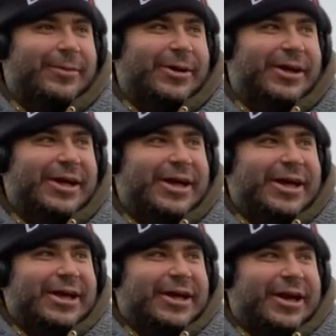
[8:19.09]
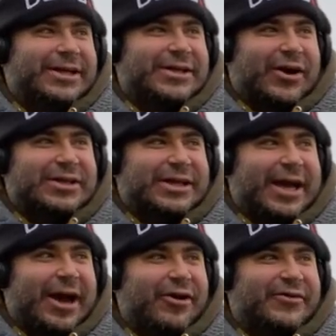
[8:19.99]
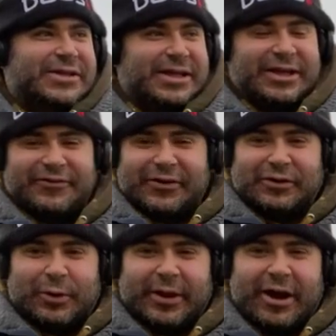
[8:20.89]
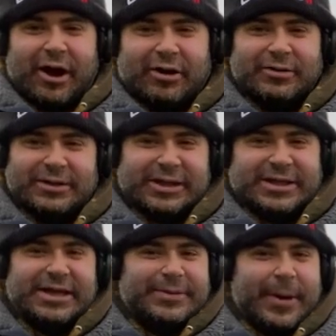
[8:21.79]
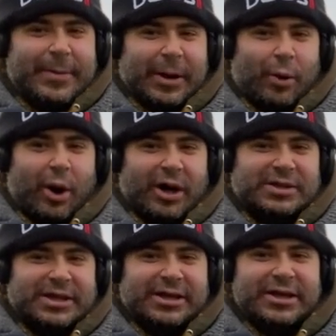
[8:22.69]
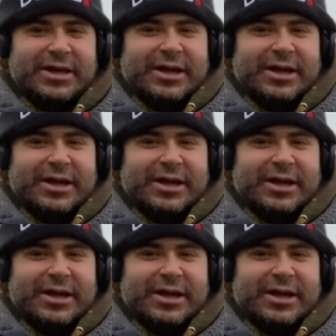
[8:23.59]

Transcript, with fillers: But, you know, it's nice to get over to these fields where they are, they tend to be a bit quieter,